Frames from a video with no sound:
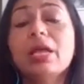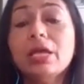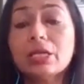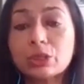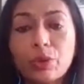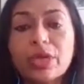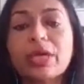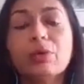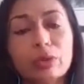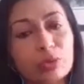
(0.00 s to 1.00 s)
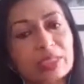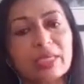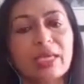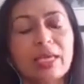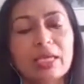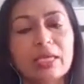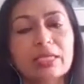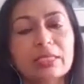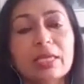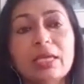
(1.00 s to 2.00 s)
So what I want to say
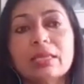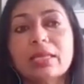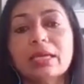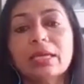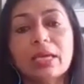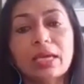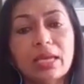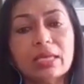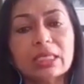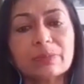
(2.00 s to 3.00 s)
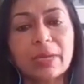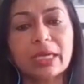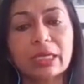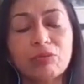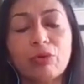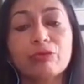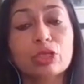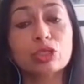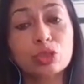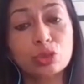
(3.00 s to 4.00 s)
is that irrespective of the
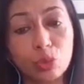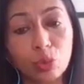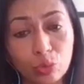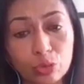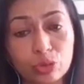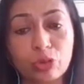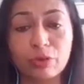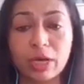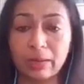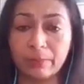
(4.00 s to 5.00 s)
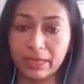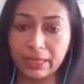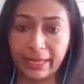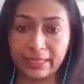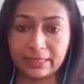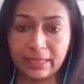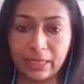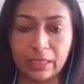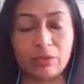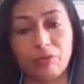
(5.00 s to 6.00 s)
source of carbon dioxide,